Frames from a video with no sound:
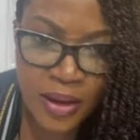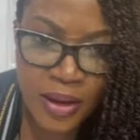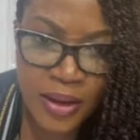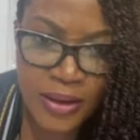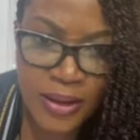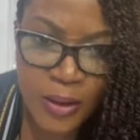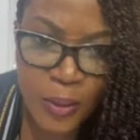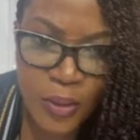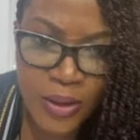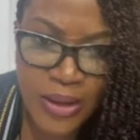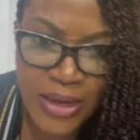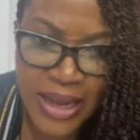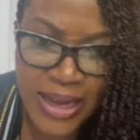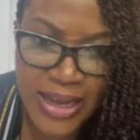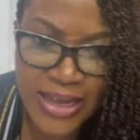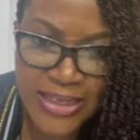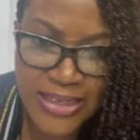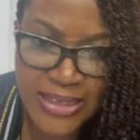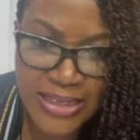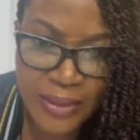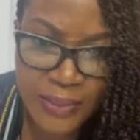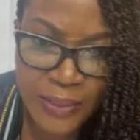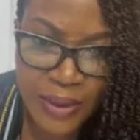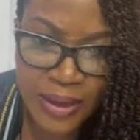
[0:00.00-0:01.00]
They want
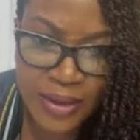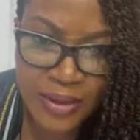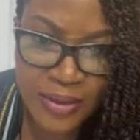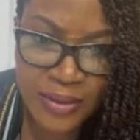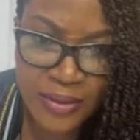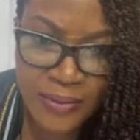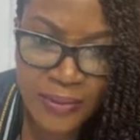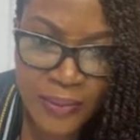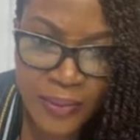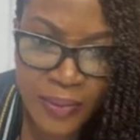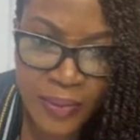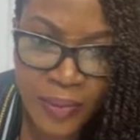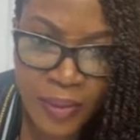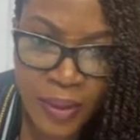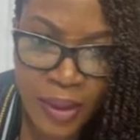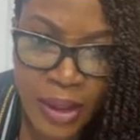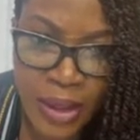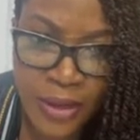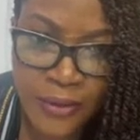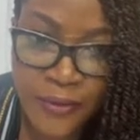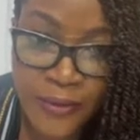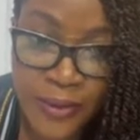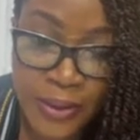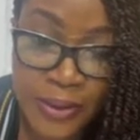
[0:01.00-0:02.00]
academic.
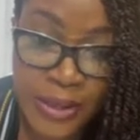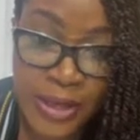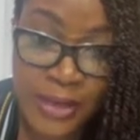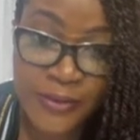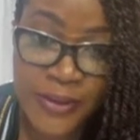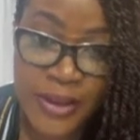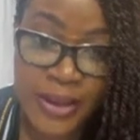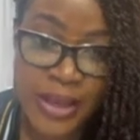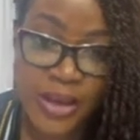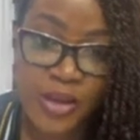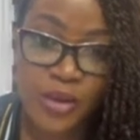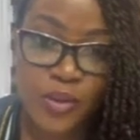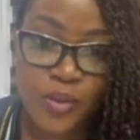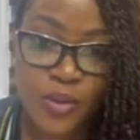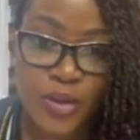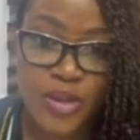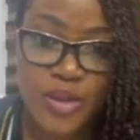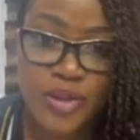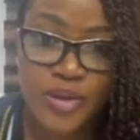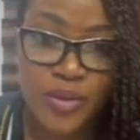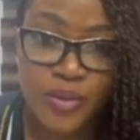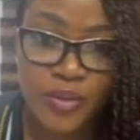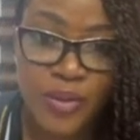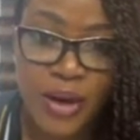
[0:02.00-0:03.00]
If I get your
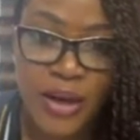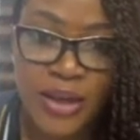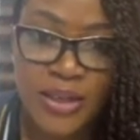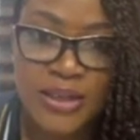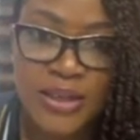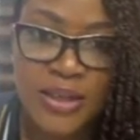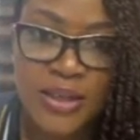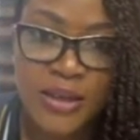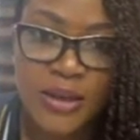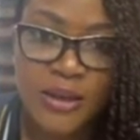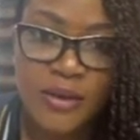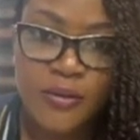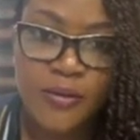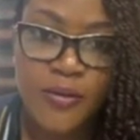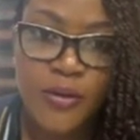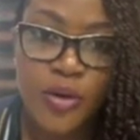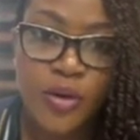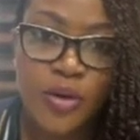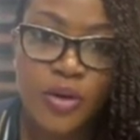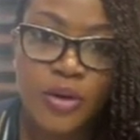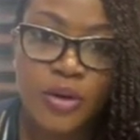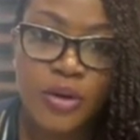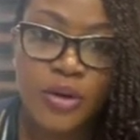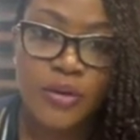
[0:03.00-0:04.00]
question right,
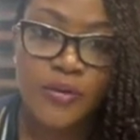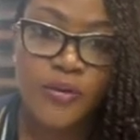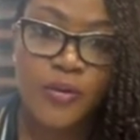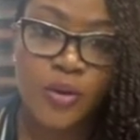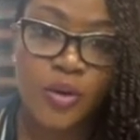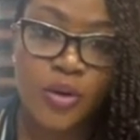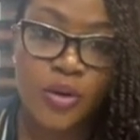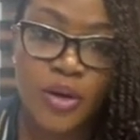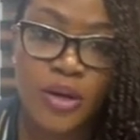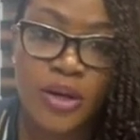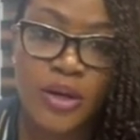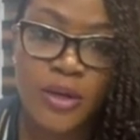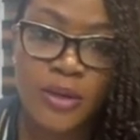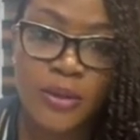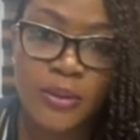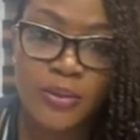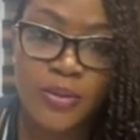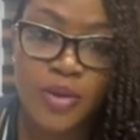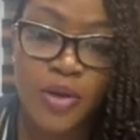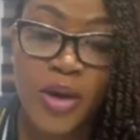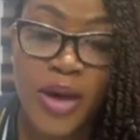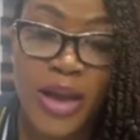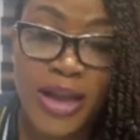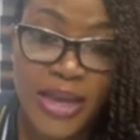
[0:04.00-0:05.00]
for
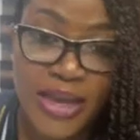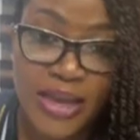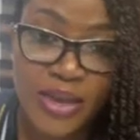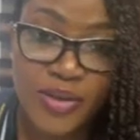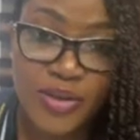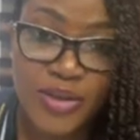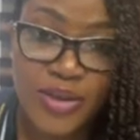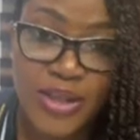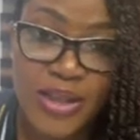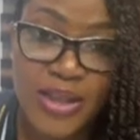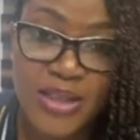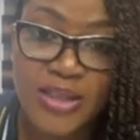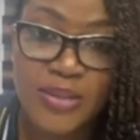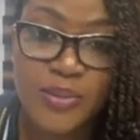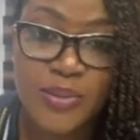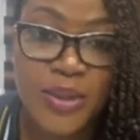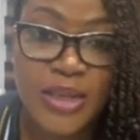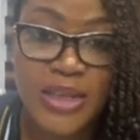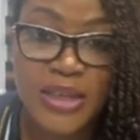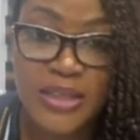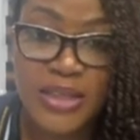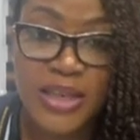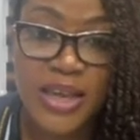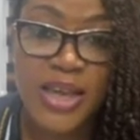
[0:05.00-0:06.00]
your Ielts,
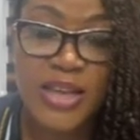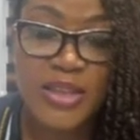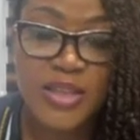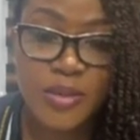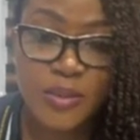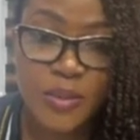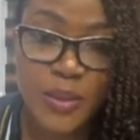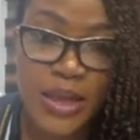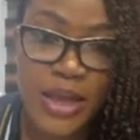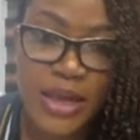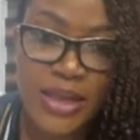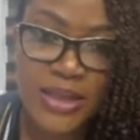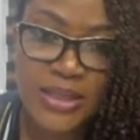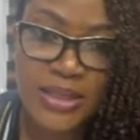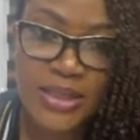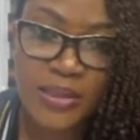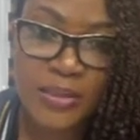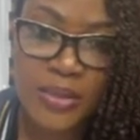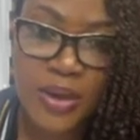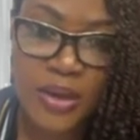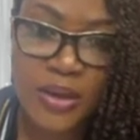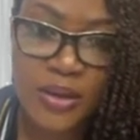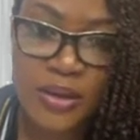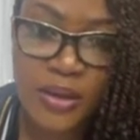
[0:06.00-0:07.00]
please, it has to be
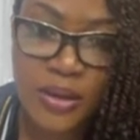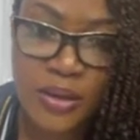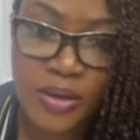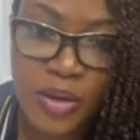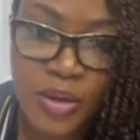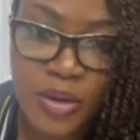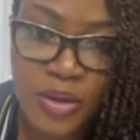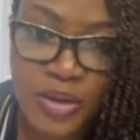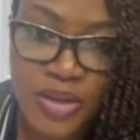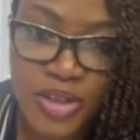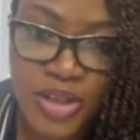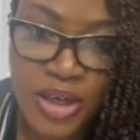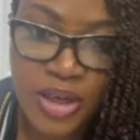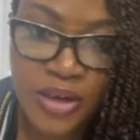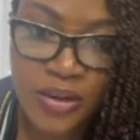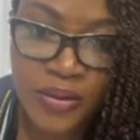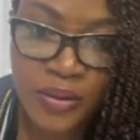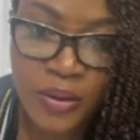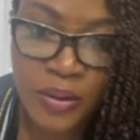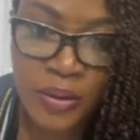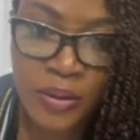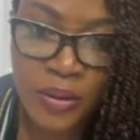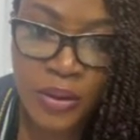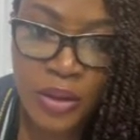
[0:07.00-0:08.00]
academic, not
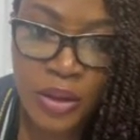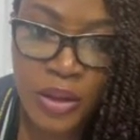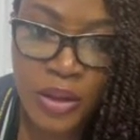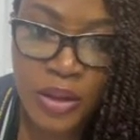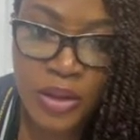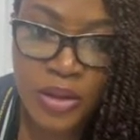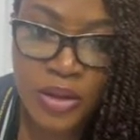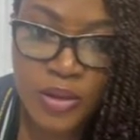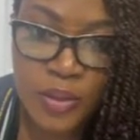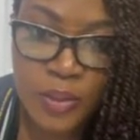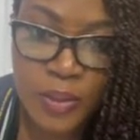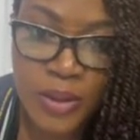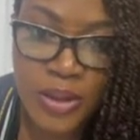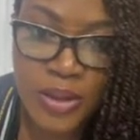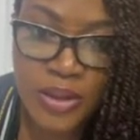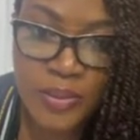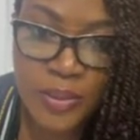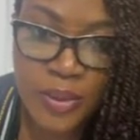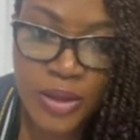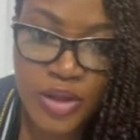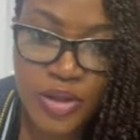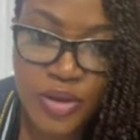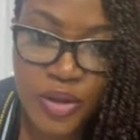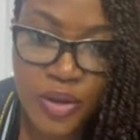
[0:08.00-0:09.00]
general. So please
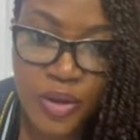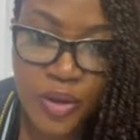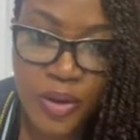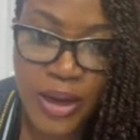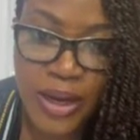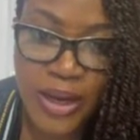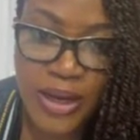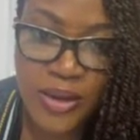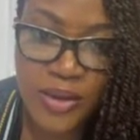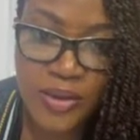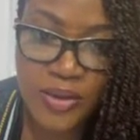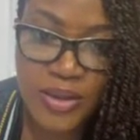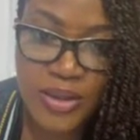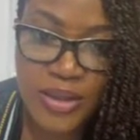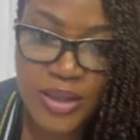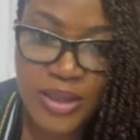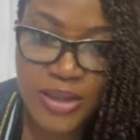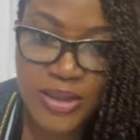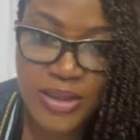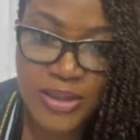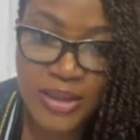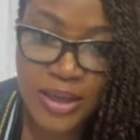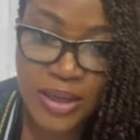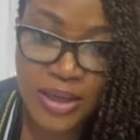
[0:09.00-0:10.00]
make sure your Ielts
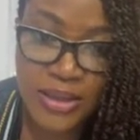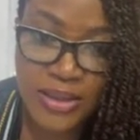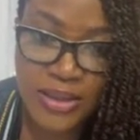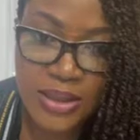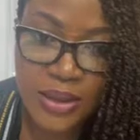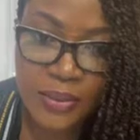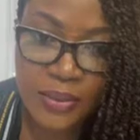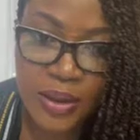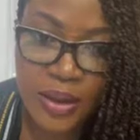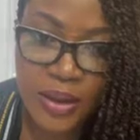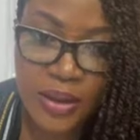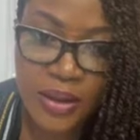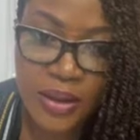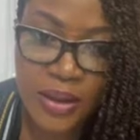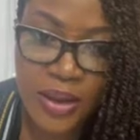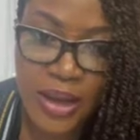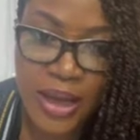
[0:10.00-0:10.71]
is academic.